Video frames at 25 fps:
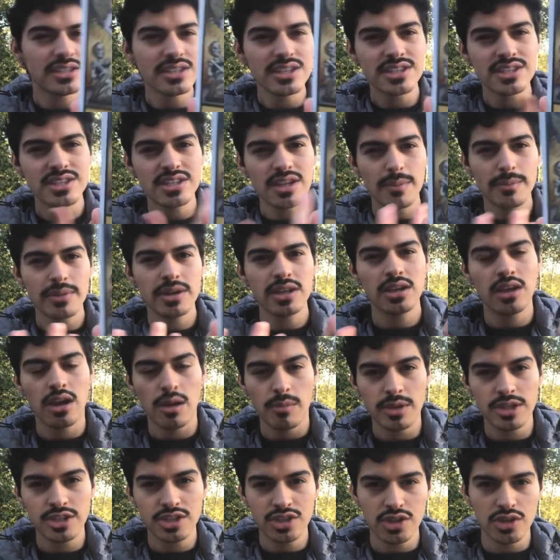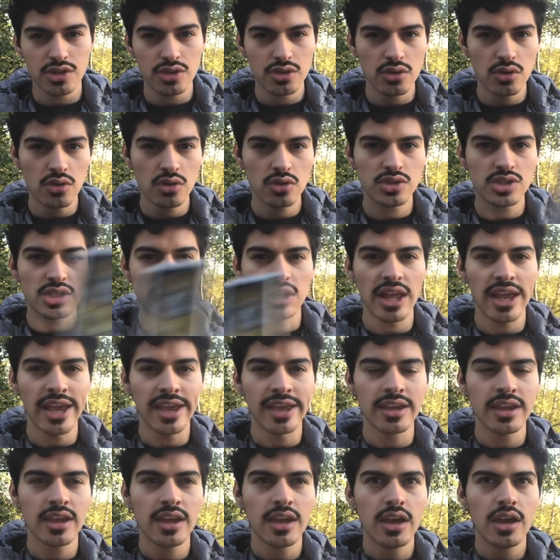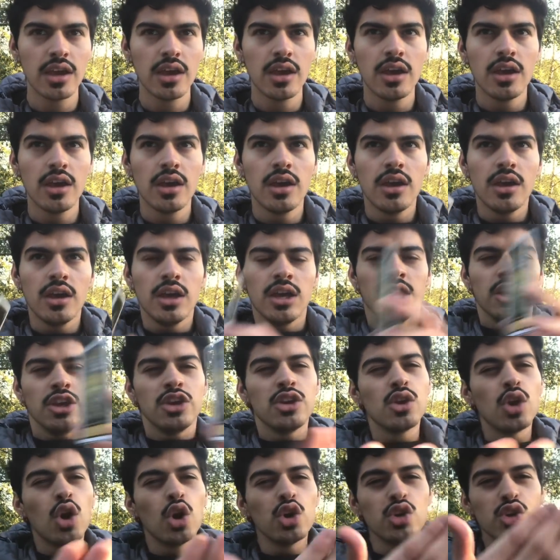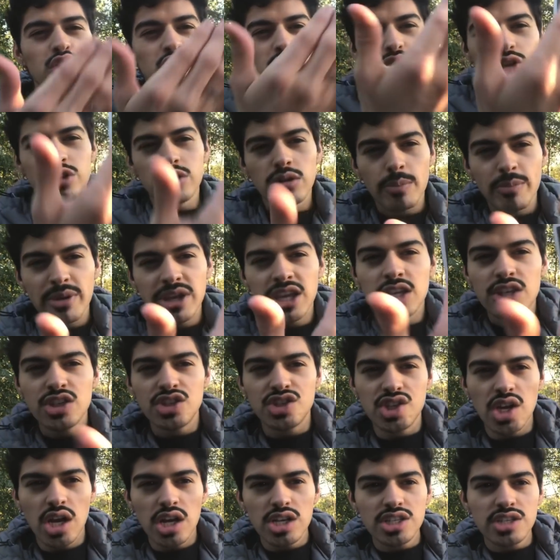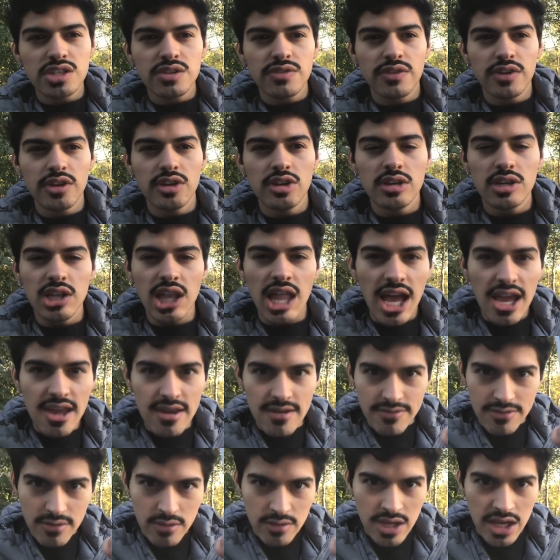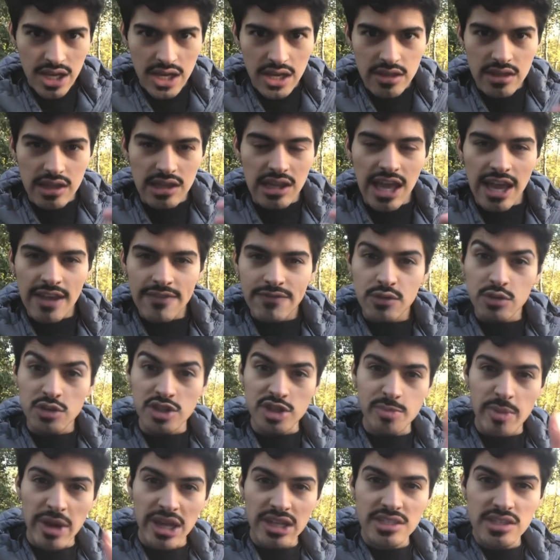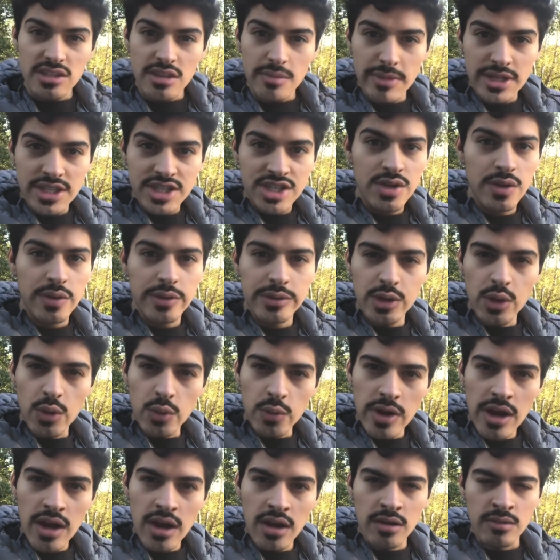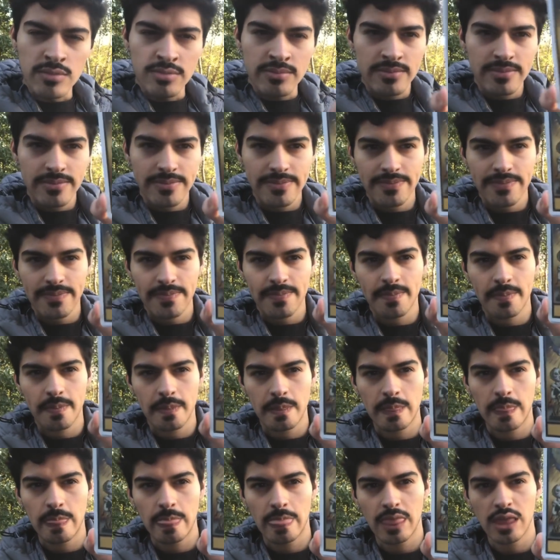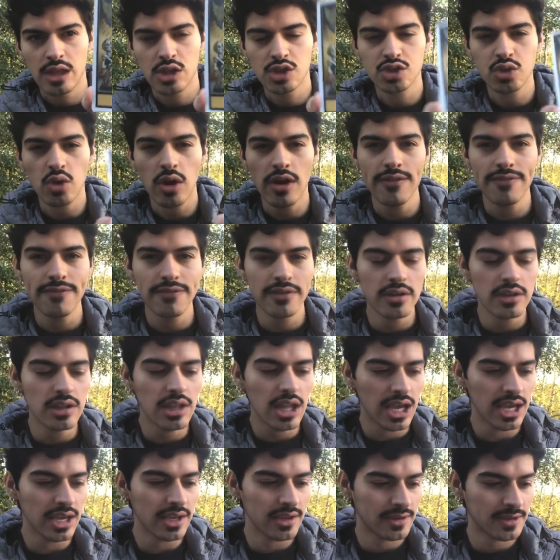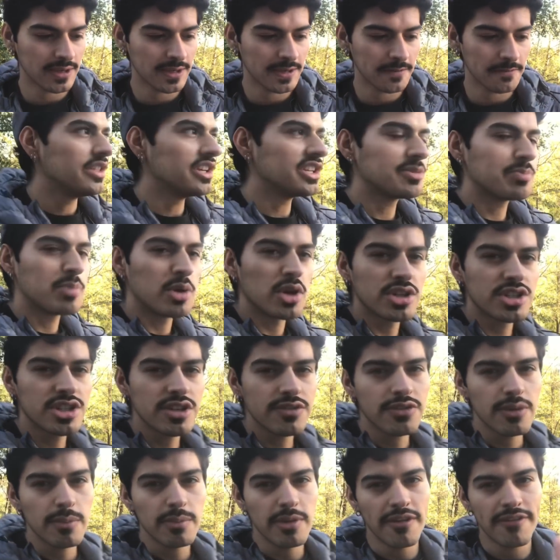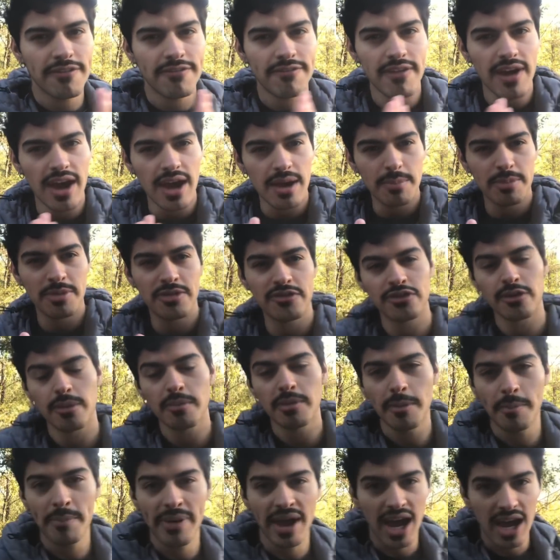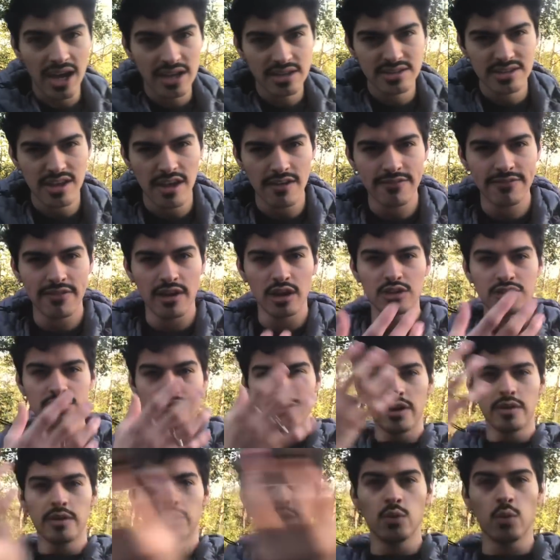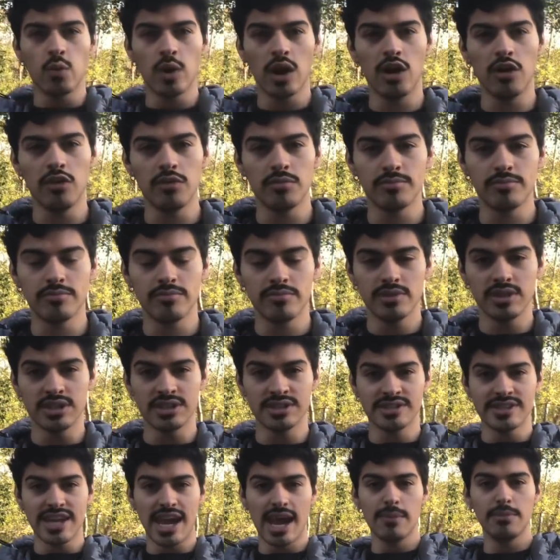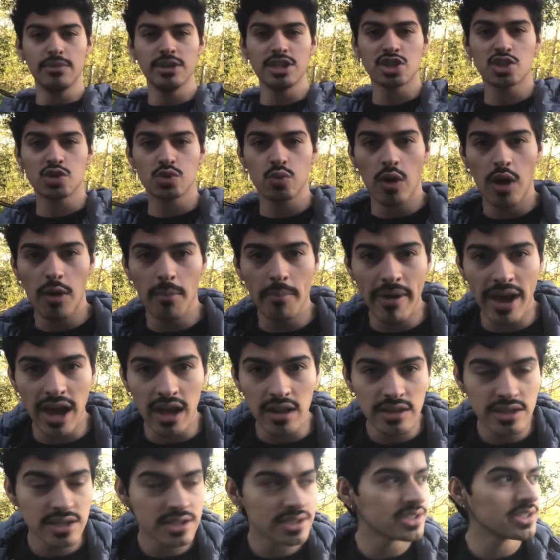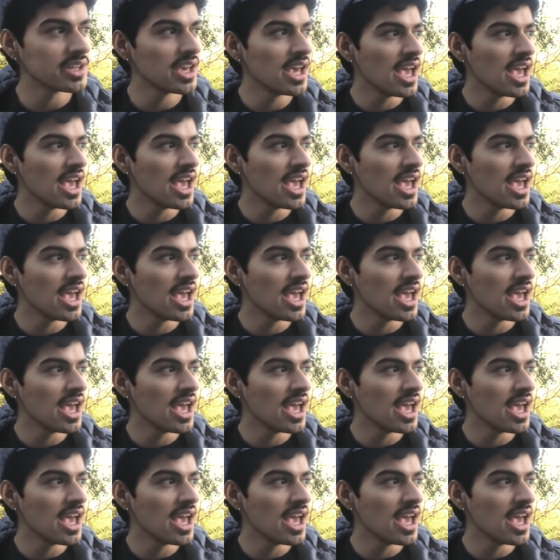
is somebody coming to you to like you know, you're, you're being judged for your life, okay? The life you spent in the material realm. So I feel like this person from the fat from the past that felt very well established, well balanced,